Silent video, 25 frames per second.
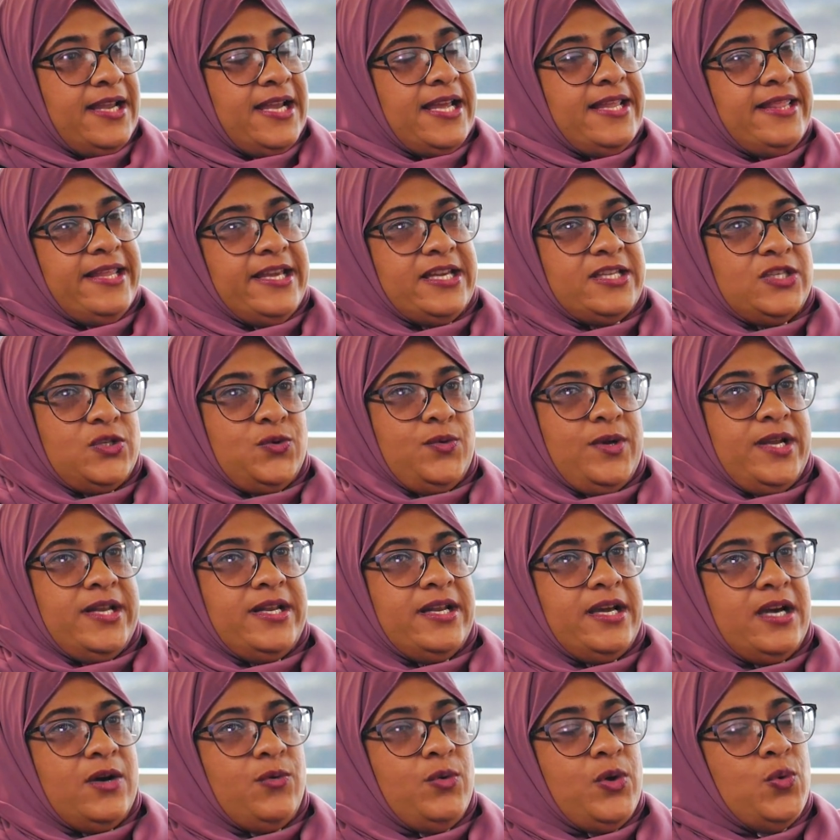And that's where
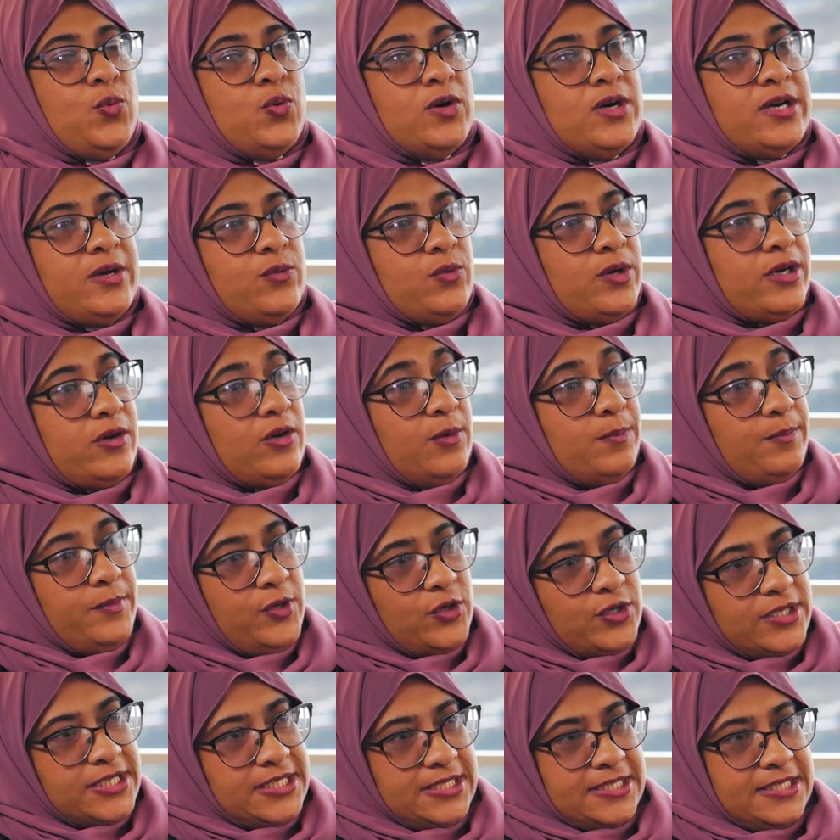now we work with
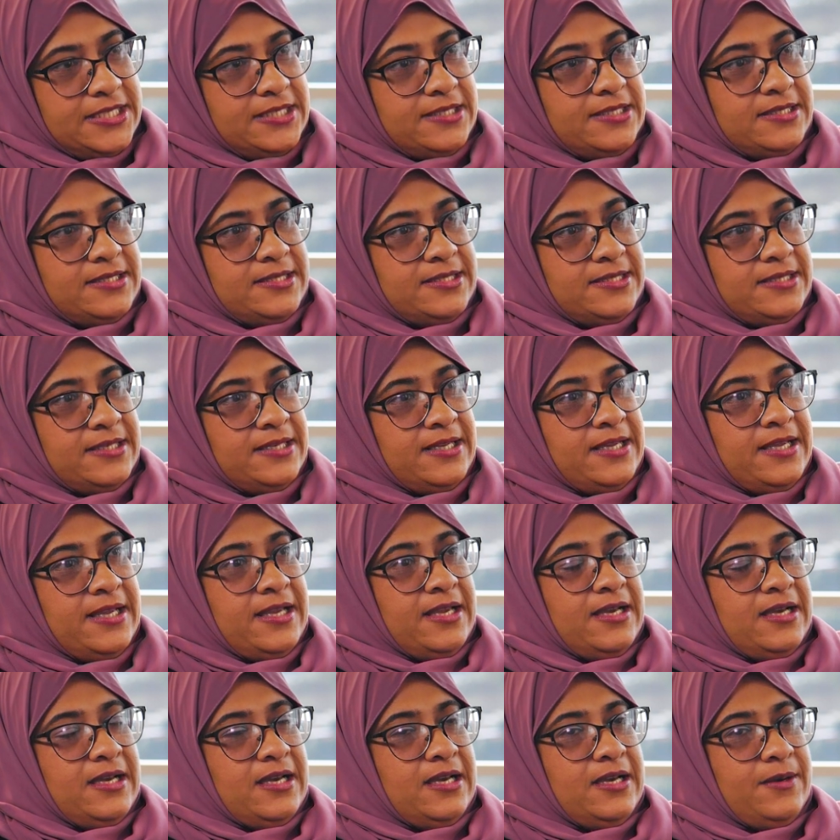communities
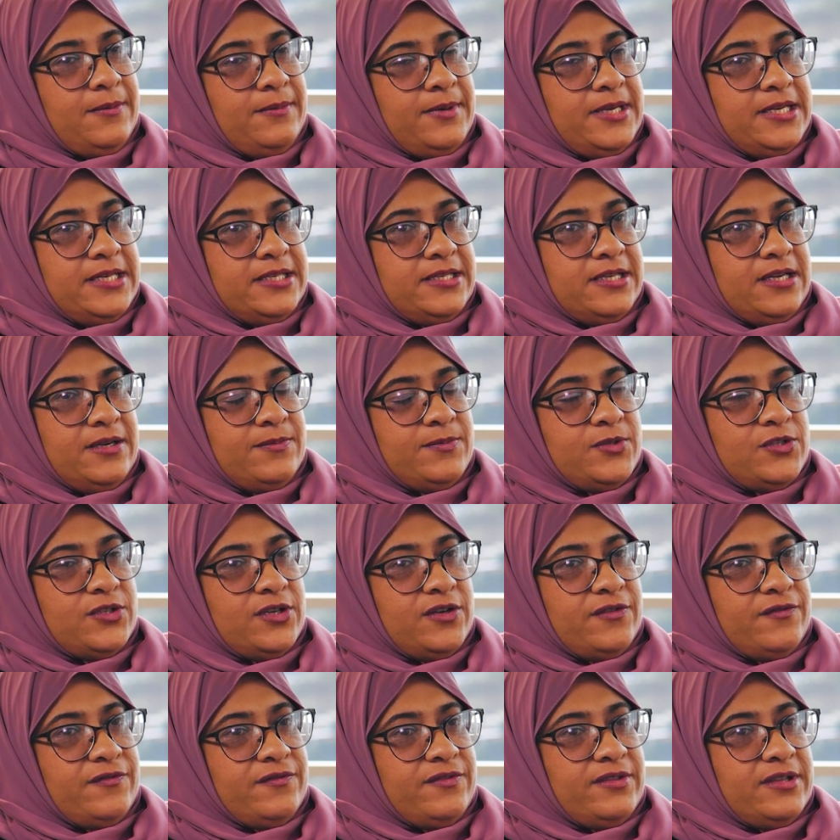in terms
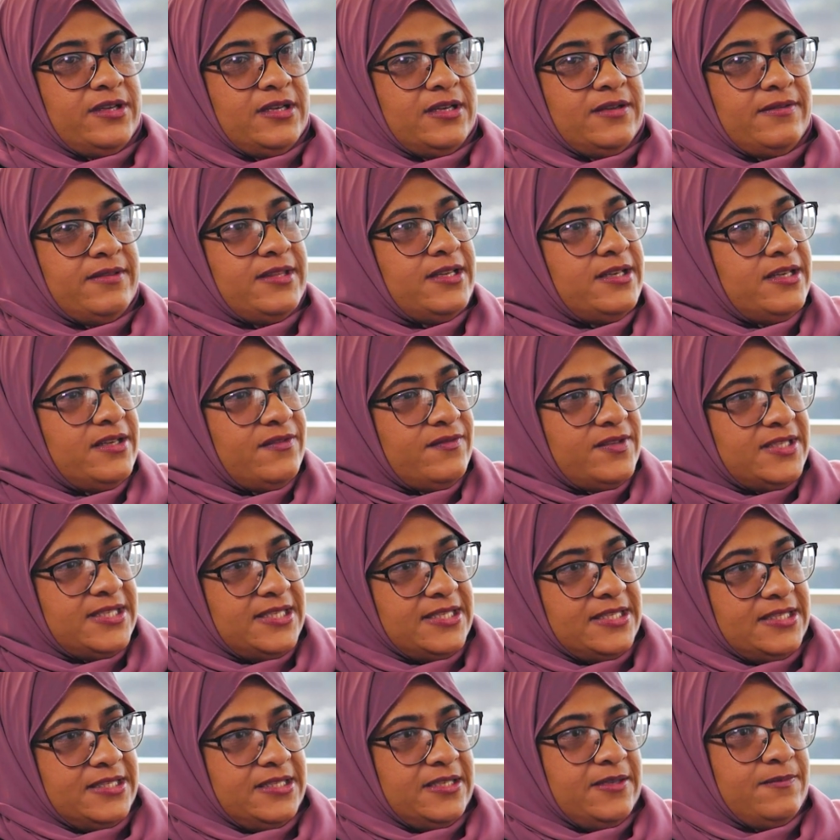of the river
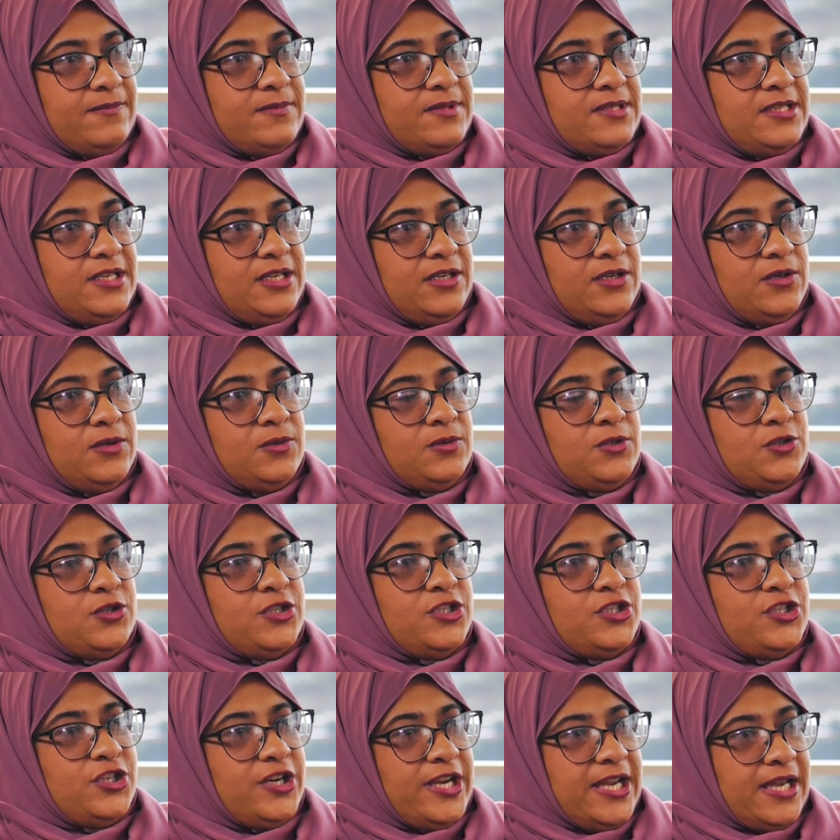systems, you know, to
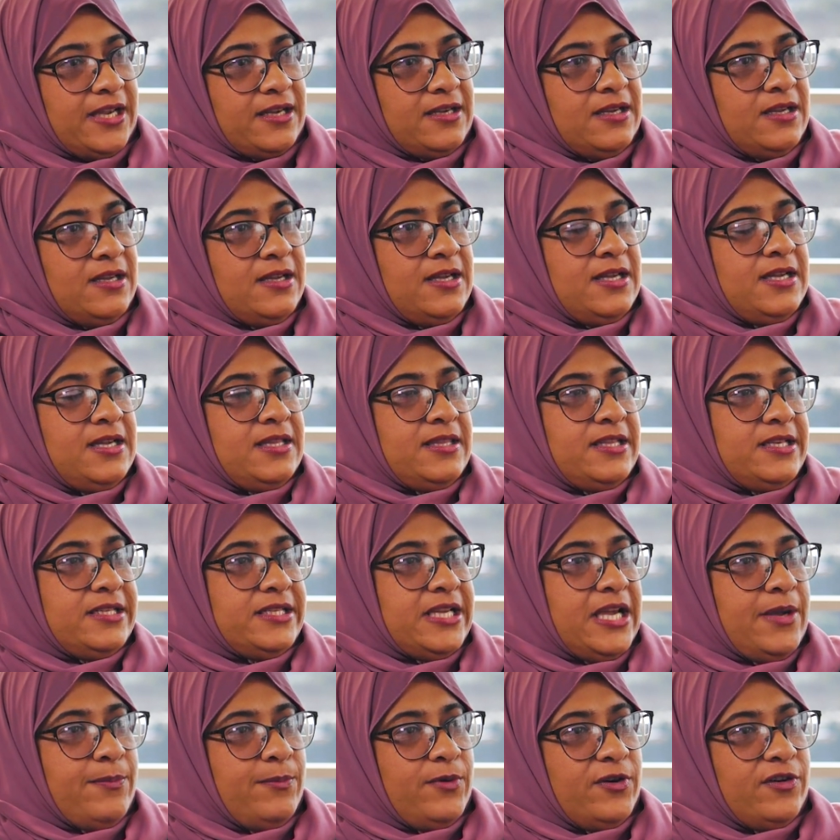track the
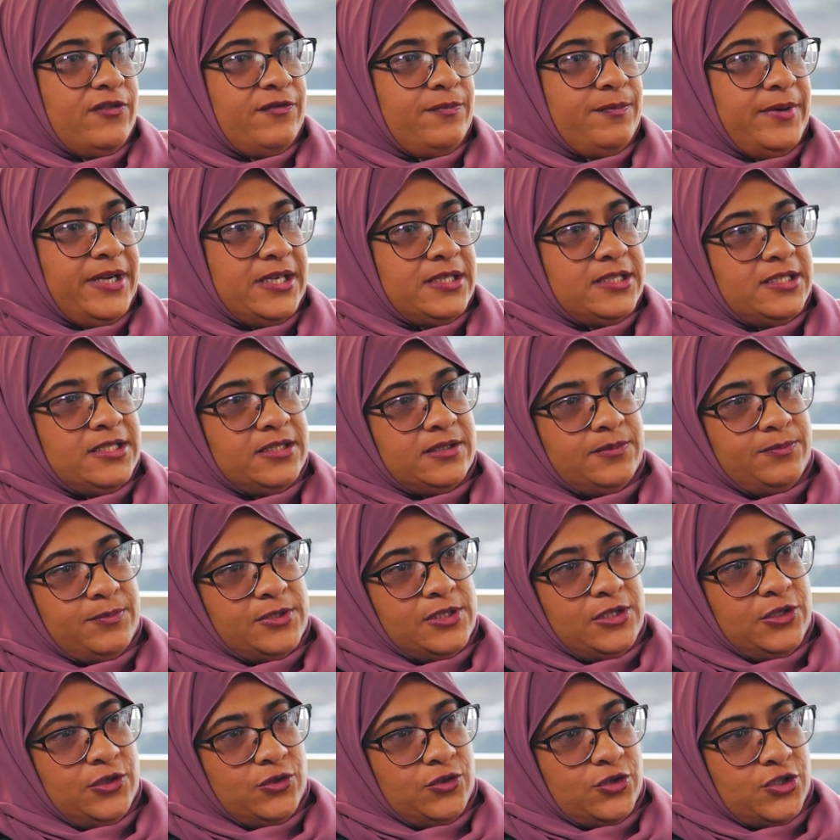type of bacterial
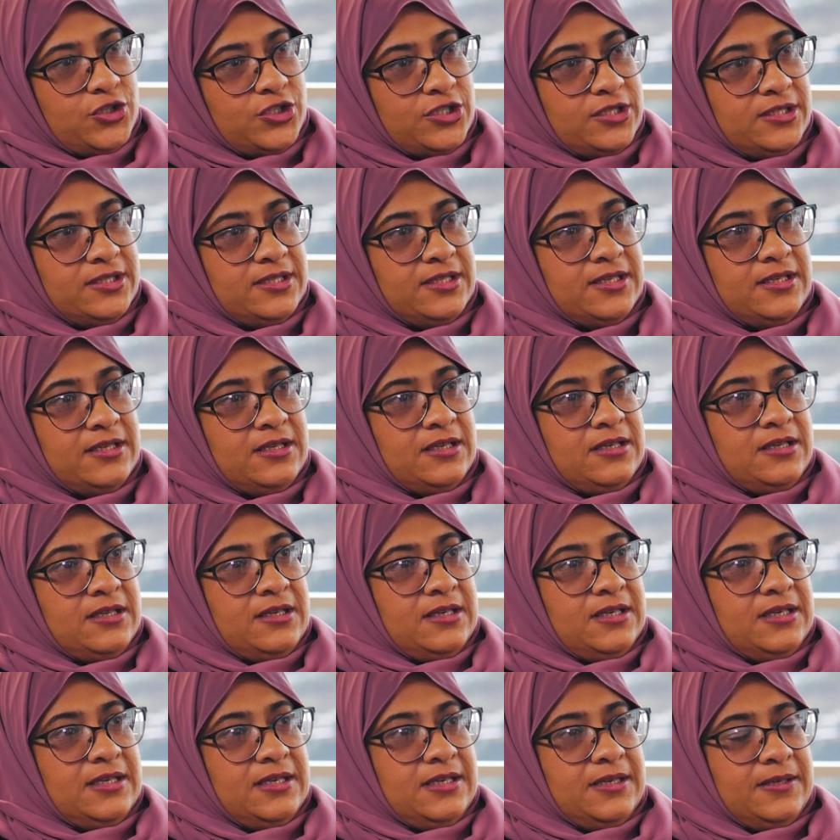pollution,
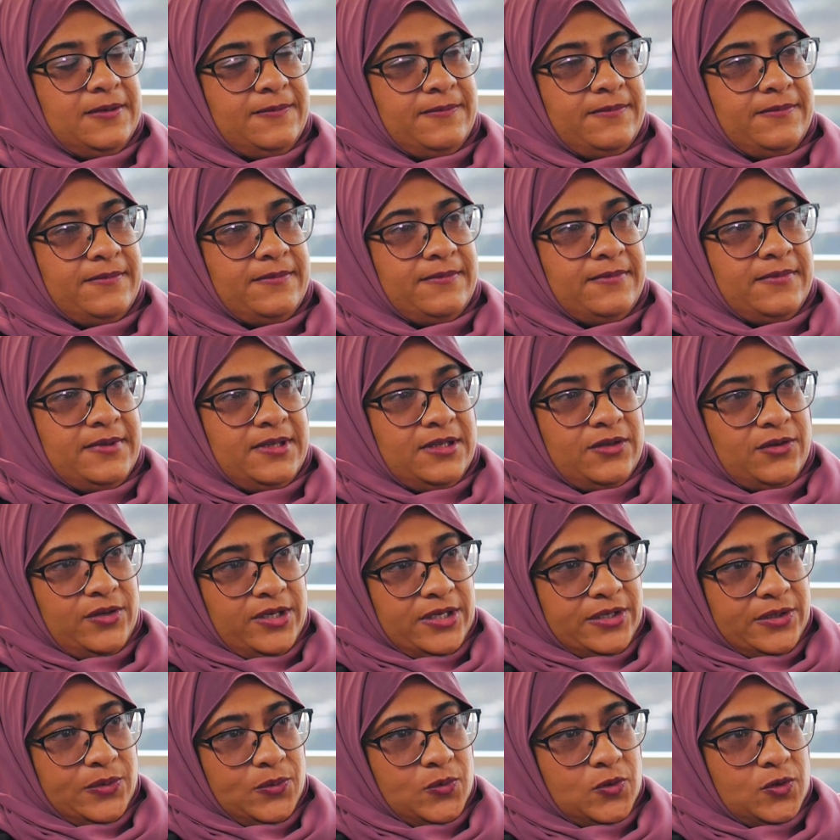you know,
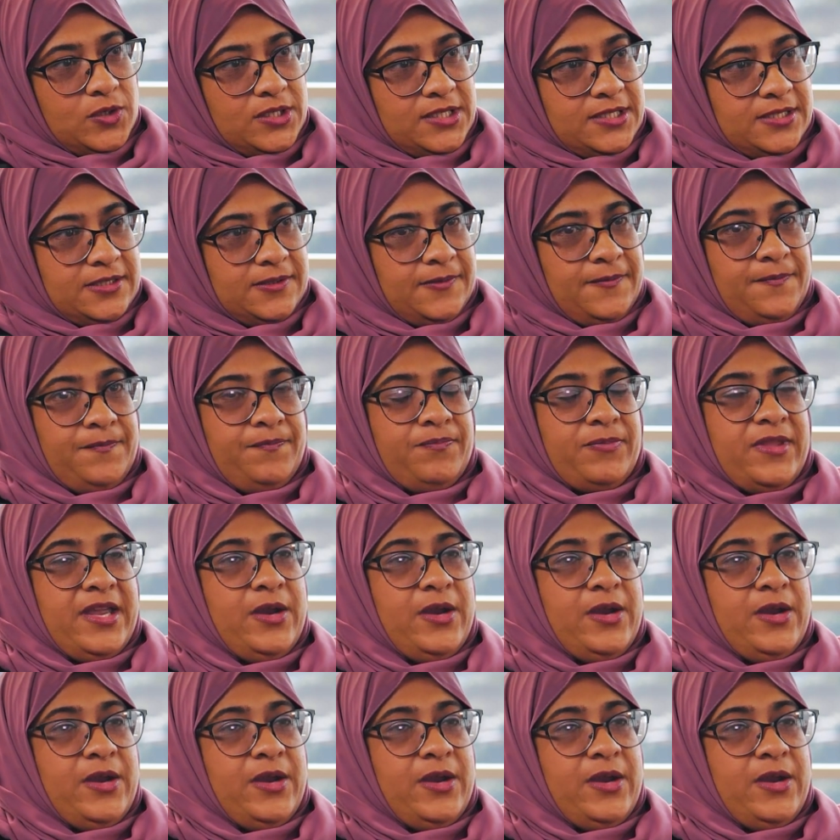in the water.